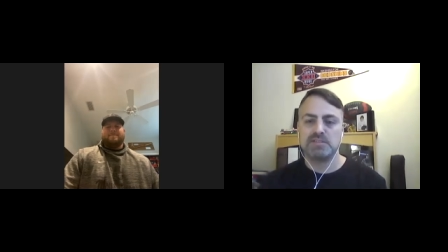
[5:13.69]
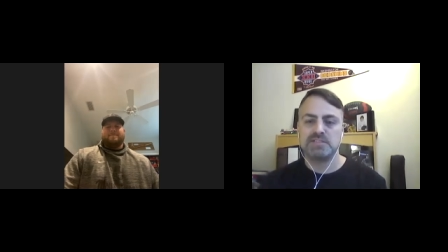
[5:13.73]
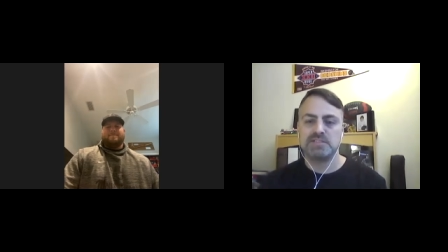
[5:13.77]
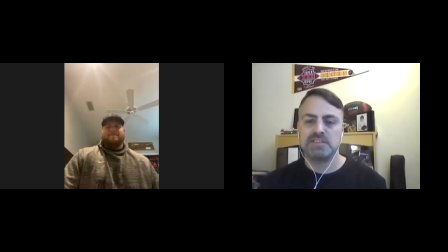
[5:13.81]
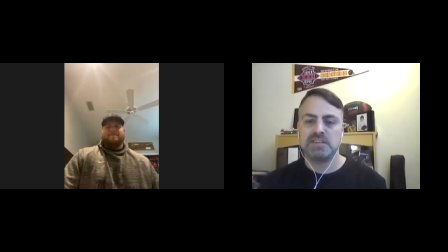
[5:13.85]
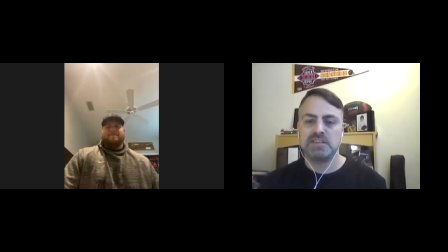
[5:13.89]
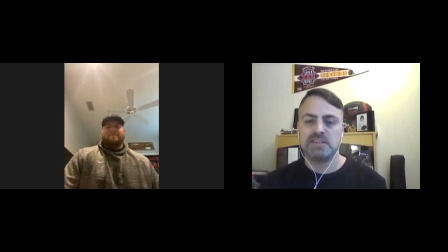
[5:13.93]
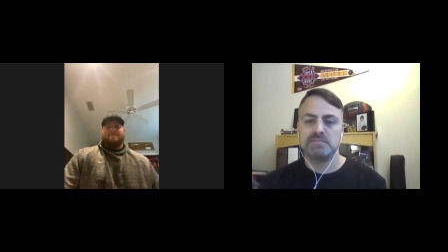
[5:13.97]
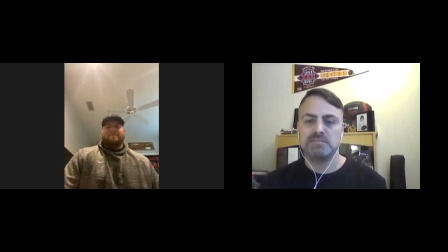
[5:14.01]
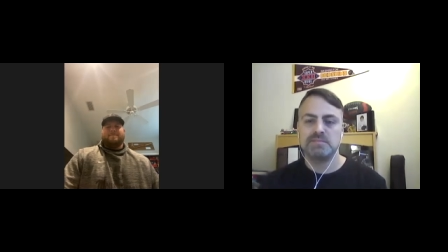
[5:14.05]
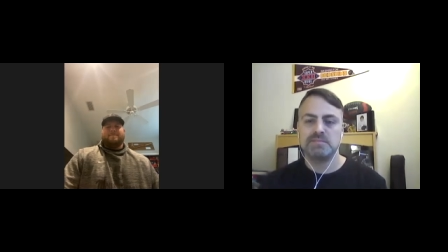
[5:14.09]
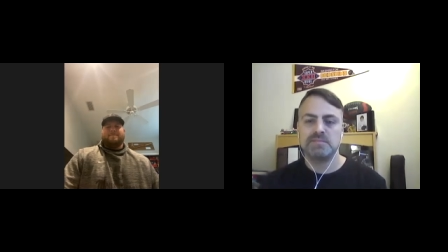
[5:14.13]

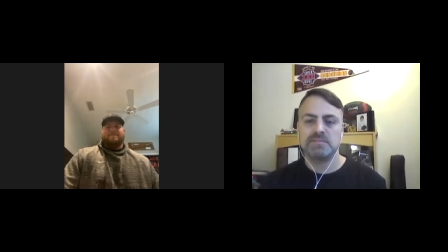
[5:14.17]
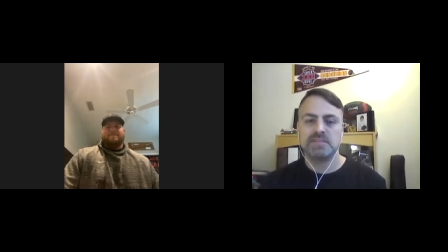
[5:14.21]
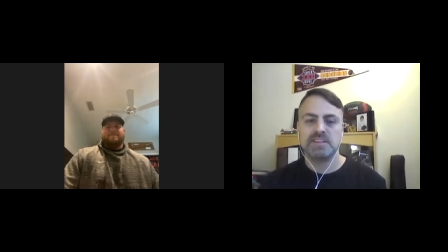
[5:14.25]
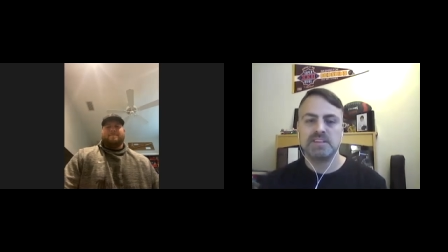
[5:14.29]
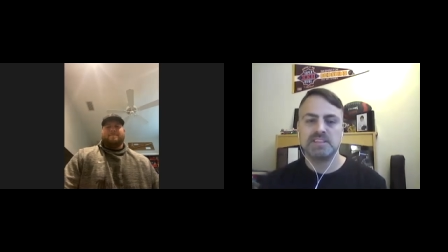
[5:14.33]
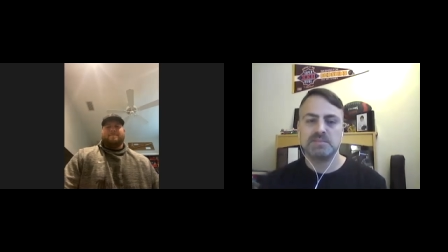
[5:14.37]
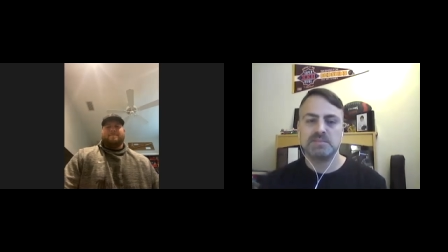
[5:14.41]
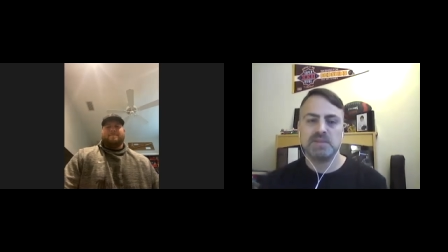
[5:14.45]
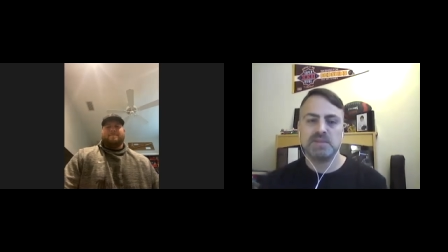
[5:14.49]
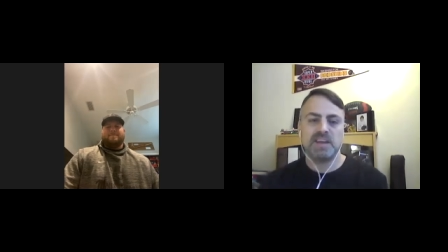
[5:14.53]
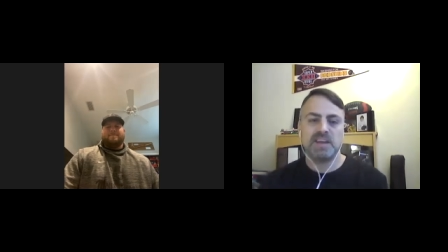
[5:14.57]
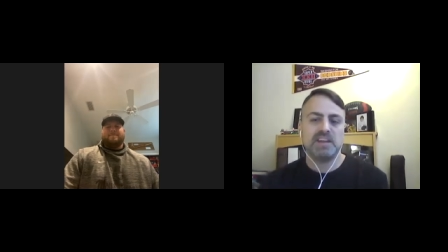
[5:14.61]
some?
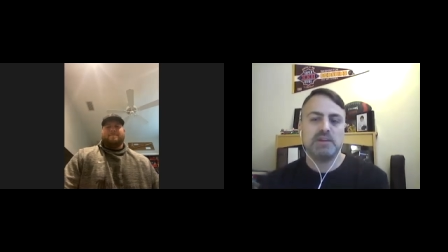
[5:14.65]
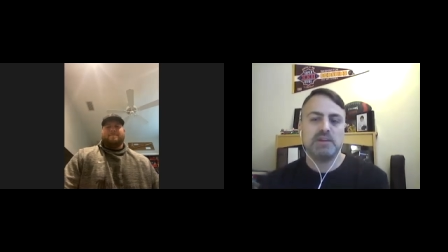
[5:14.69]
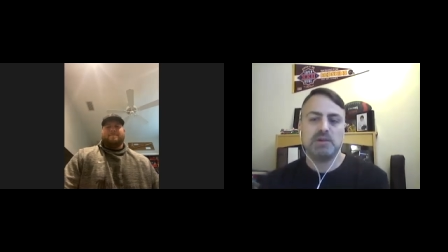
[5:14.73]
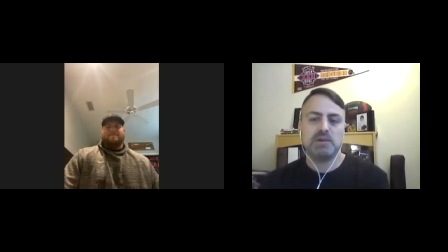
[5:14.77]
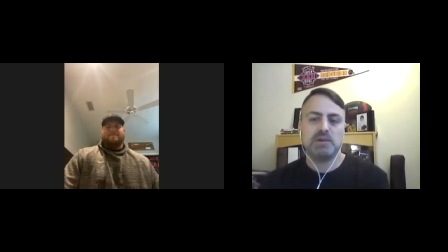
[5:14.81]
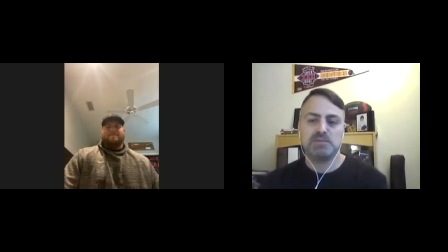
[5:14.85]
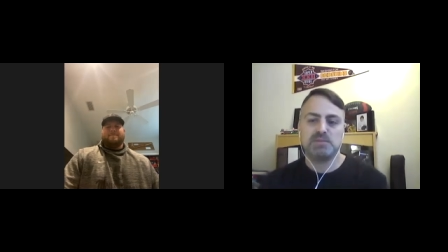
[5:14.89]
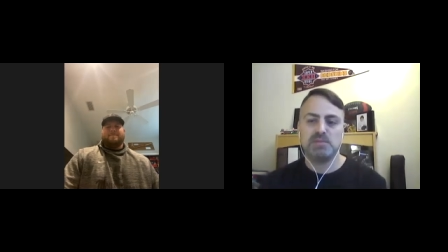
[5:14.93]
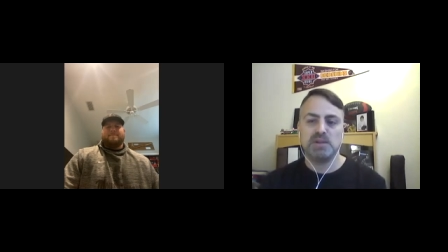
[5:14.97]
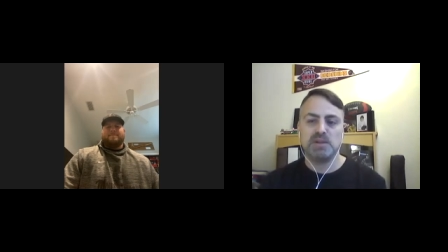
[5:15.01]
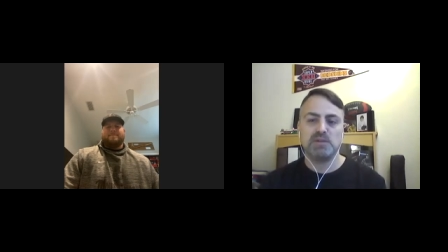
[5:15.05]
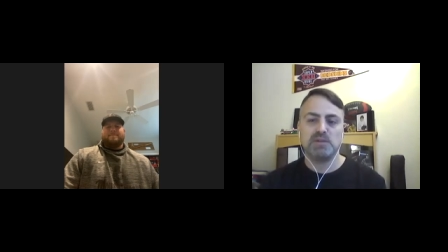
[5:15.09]
Because I mean, I know
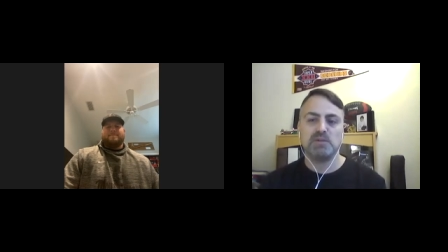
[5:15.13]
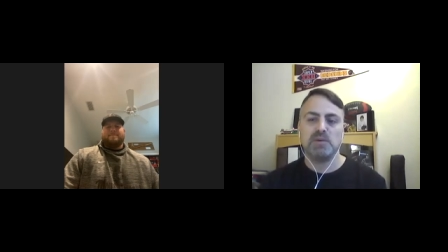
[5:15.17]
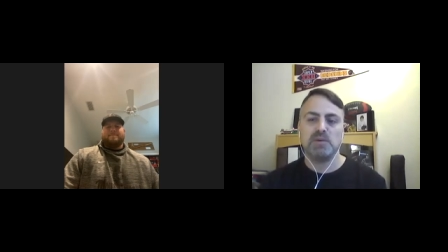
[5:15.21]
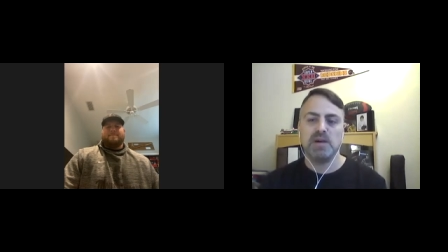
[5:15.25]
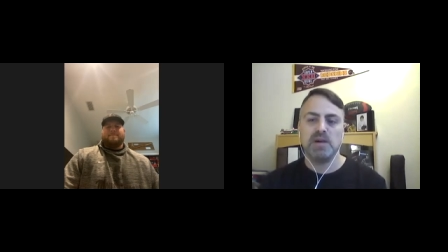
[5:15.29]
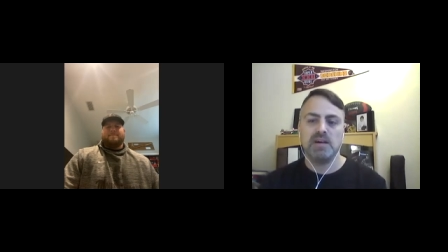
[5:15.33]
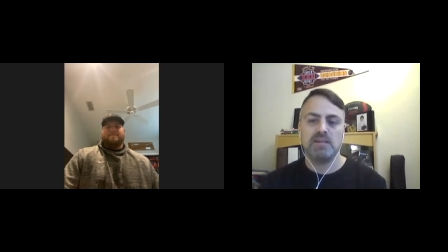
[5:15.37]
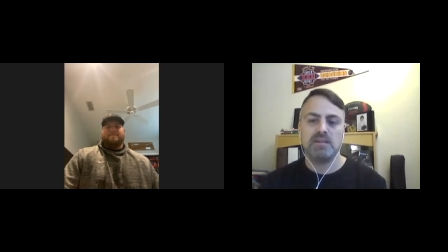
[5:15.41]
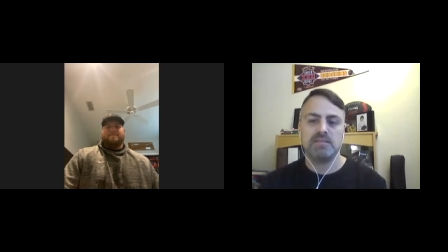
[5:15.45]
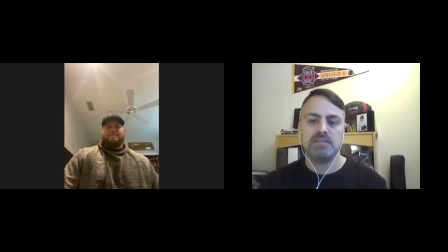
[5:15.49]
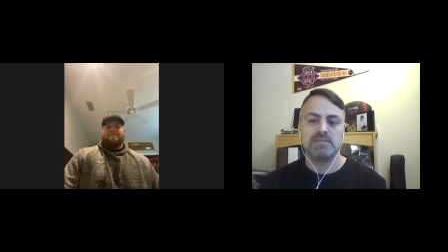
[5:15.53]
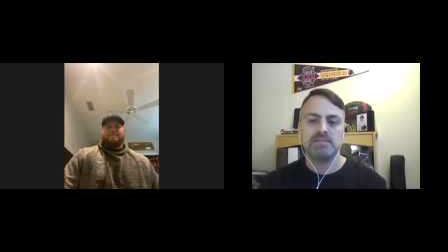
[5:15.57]
it's been a
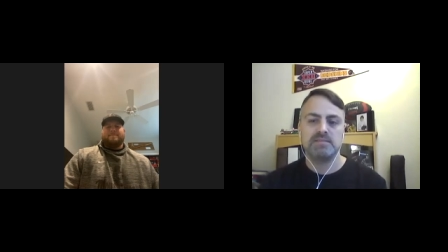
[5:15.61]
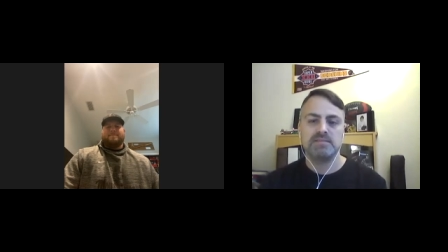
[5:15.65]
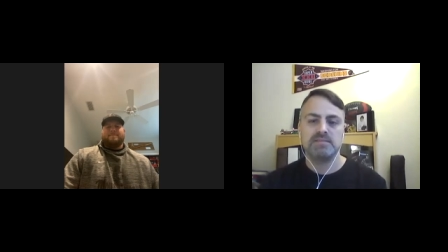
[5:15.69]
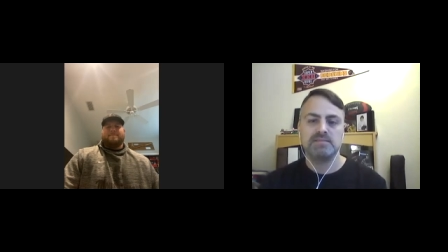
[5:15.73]
while.